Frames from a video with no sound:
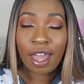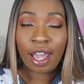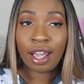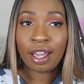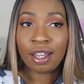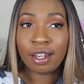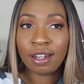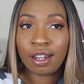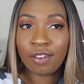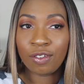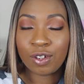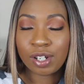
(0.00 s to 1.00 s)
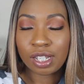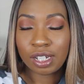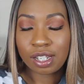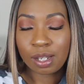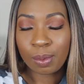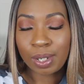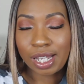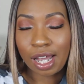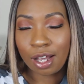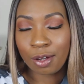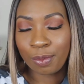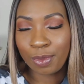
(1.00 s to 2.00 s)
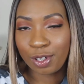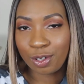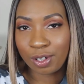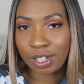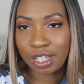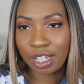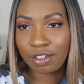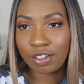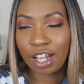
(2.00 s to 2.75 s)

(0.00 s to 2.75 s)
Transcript: and of course in the summertime short sleeve.